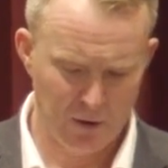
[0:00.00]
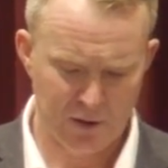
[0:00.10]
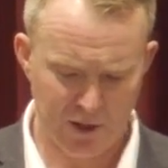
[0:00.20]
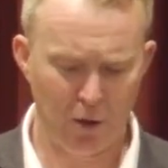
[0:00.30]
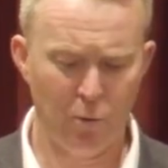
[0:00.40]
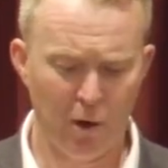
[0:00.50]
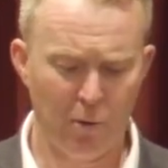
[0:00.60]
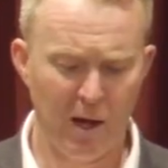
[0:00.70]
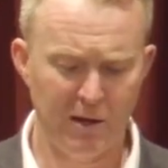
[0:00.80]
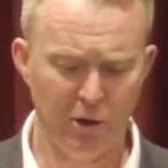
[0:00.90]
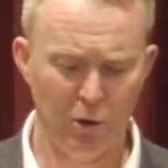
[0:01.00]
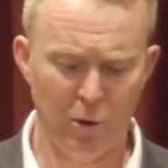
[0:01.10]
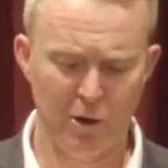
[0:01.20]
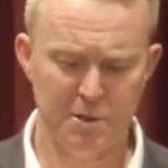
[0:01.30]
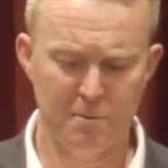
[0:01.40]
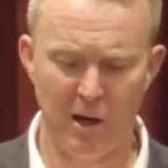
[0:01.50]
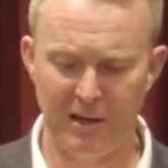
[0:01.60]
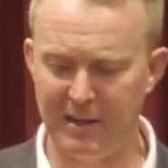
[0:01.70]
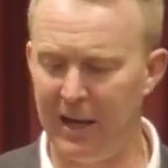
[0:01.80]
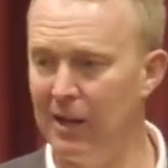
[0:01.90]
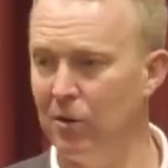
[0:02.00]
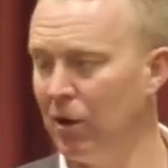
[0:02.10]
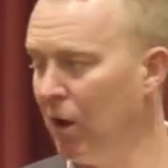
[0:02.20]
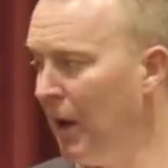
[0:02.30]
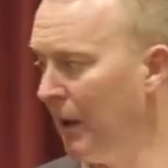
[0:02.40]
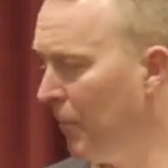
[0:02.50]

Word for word: So what do I do? What does my day look like?